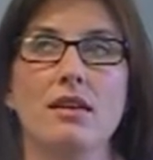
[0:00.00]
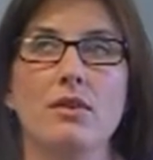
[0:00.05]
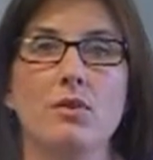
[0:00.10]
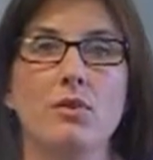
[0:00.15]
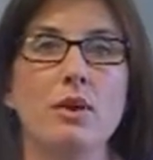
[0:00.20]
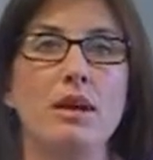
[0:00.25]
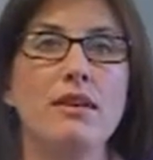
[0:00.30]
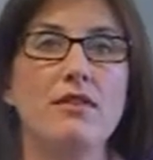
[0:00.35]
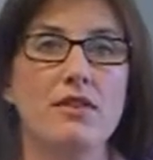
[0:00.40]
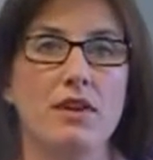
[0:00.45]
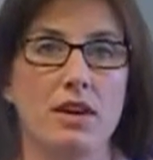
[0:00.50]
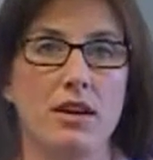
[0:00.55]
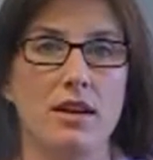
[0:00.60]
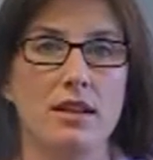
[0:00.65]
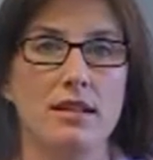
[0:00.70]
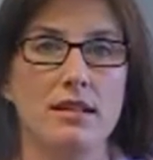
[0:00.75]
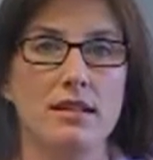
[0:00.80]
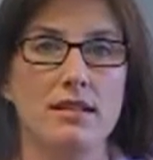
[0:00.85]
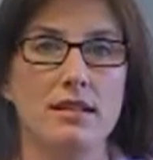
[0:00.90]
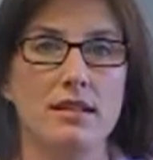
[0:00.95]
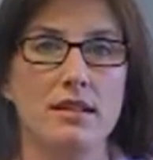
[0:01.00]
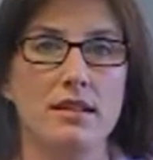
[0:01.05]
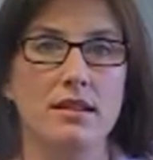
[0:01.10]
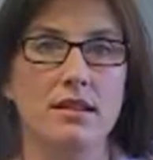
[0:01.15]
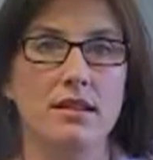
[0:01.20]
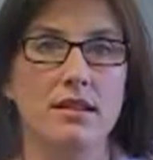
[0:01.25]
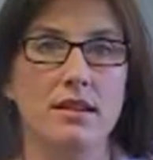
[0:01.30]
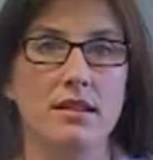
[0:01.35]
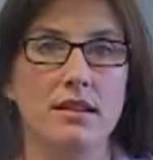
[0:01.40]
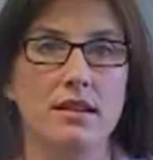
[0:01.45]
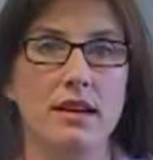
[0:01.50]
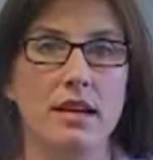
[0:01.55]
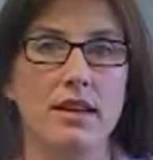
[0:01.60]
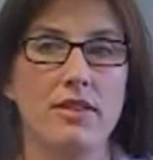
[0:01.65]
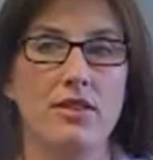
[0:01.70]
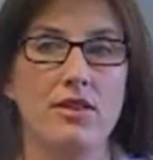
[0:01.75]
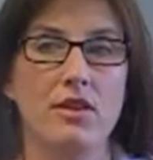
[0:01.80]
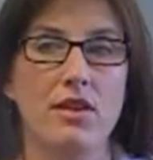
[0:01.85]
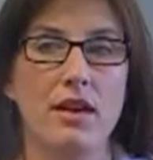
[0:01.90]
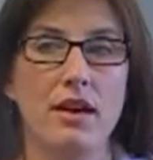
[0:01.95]
refund, and
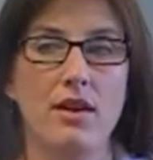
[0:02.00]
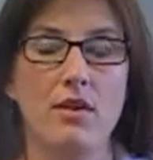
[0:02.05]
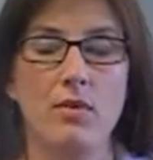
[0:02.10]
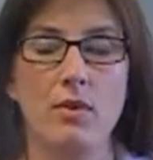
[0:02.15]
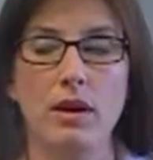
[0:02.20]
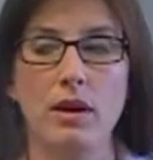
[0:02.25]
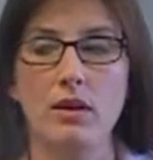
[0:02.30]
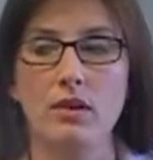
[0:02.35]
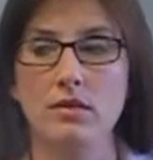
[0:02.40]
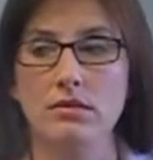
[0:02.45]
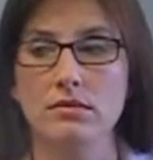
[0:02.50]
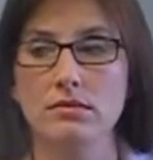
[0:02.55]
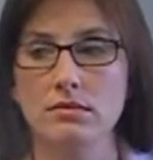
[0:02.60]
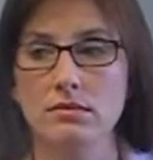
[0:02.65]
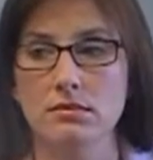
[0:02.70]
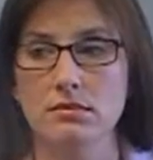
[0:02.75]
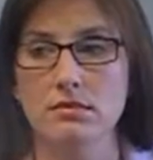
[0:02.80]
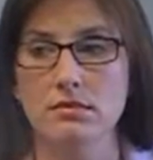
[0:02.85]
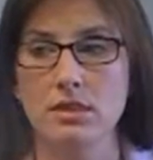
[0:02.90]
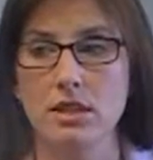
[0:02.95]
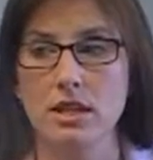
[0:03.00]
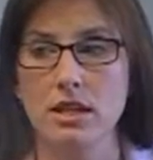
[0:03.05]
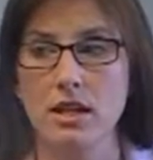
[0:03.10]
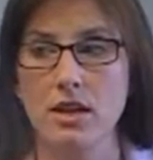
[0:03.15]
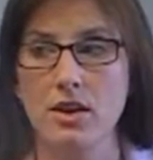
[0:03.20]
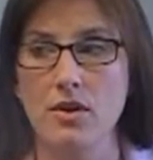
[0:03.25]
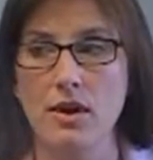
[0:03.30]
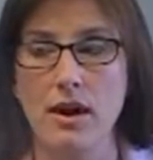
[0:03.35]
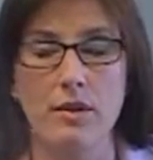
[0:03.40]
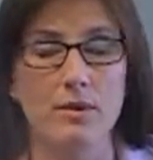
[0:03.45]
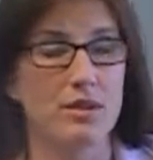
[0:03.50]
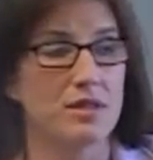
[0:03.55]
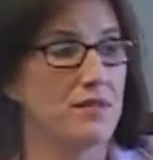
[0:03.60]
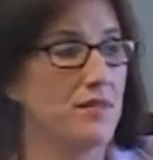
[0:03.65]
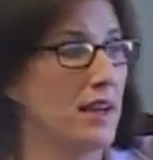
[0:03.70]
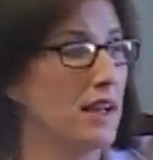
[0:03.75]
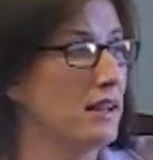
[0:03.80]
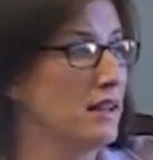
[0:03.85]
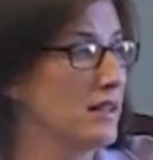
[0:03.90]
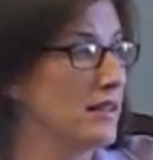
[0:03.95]
they're like, well, you know, I was
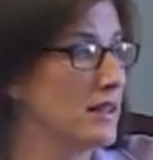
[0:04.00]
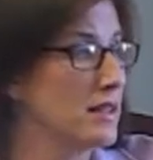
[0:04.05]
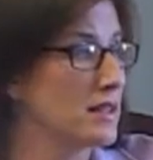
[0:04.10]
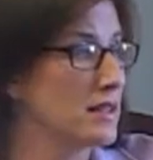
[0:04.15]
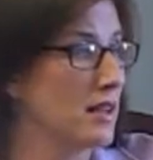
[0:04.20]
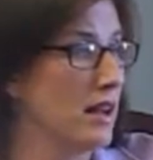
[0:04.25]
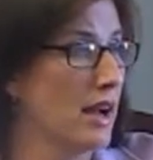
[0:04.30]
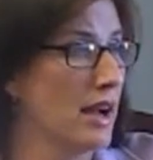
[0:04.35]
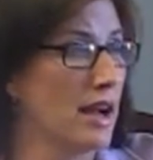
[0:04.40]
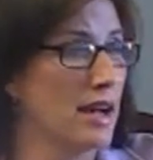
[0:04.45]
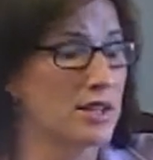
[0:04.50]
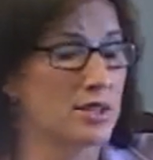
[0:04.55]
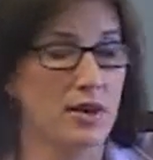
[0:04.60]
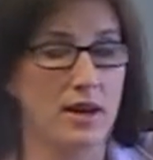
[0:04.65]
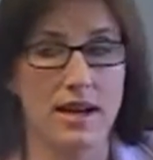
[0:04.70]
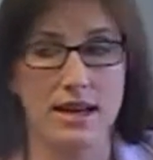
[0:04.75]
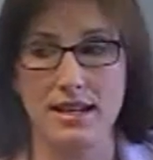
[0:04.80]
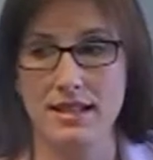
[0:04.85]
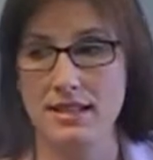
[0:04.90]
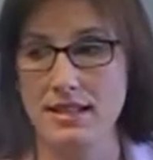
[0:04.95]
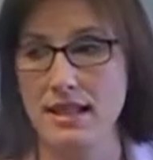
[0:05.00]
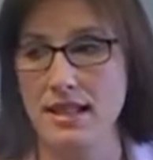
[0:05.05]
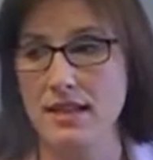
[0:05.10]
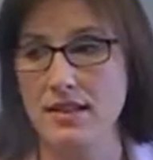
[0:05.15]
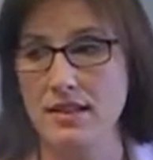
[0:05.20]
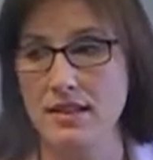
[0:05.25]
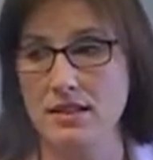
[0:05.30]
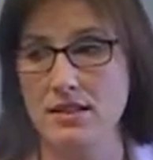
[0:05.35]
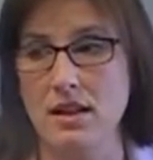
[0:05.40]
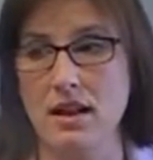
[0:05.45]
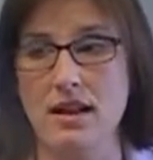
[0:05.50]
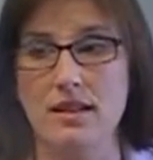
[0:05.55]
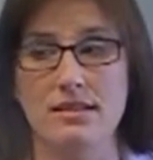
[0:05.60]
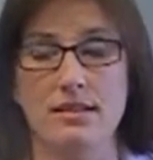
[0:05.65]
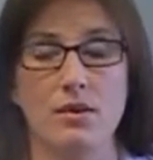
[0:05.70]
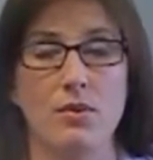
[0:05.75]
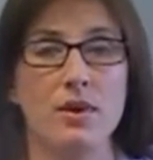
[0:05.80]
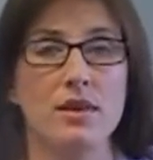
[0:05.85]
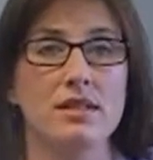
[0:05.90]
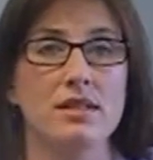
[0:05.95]
failing this class, or I had a D in this class,
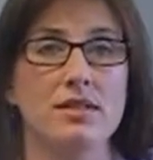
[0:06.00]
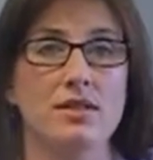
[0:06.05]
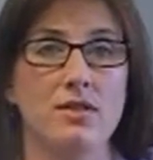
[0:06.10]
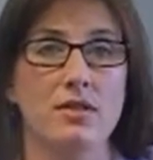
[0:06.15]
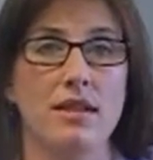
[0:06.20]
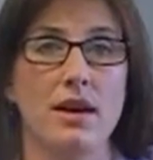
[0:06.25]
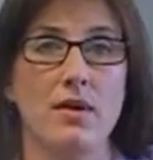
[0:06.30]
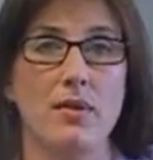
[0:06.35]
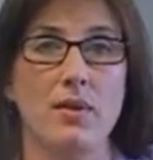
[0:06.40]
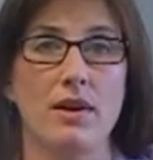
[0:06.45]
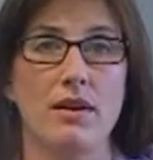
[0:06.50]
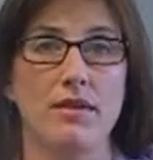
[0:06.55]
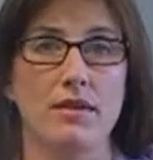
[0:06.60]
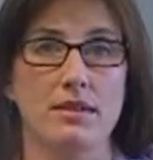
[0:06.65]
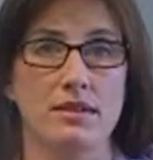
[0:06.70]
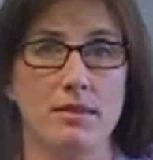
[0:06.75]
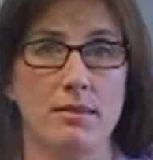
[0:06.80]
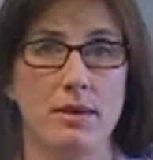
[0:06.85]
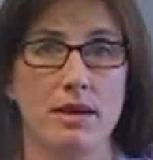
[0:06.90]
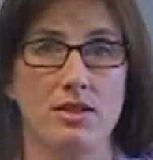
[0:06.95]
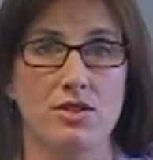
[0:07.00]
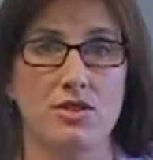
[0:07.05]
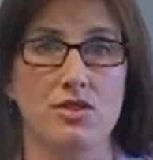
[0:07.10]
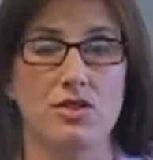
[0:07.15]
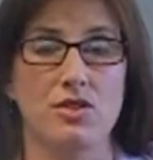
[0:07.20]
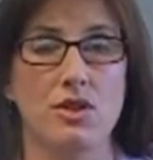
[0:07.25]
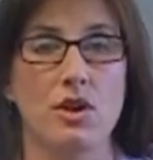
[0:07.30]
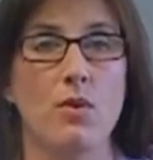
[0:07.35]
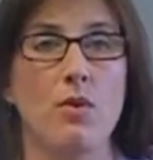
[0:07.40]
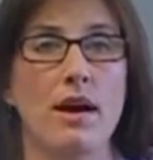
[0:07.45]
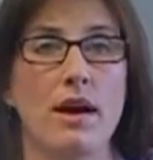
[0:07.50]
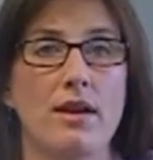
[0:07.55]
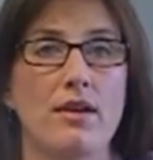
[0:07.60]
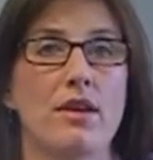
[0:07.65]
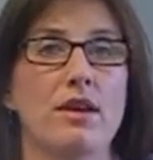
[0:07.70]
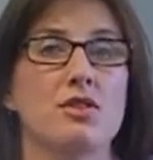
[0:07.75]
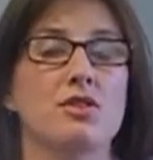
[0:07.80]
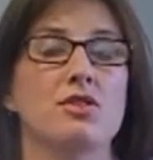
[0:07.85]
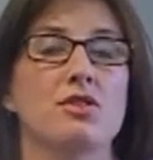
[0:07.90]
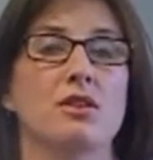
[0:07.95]
I wasn't doing that well this semester, so why don't
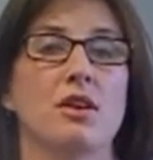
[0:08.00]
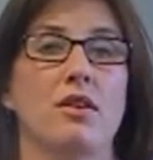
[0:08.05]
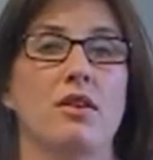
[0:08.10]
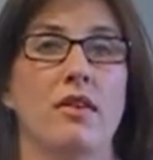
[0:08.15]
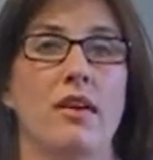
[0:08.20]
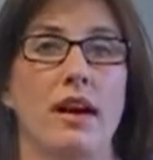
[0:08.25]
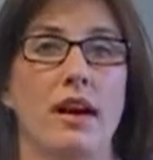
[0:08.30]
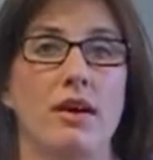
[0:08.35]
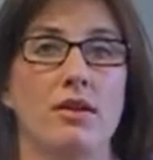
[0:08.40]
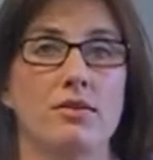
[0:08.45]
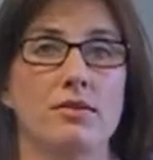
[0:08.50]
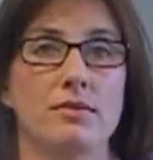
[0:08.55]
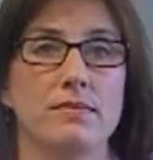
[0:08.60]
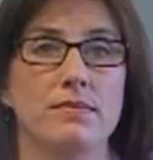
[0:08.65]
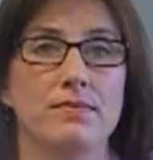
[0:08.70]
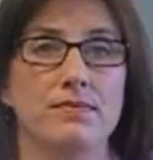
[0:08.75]
I just go to the house?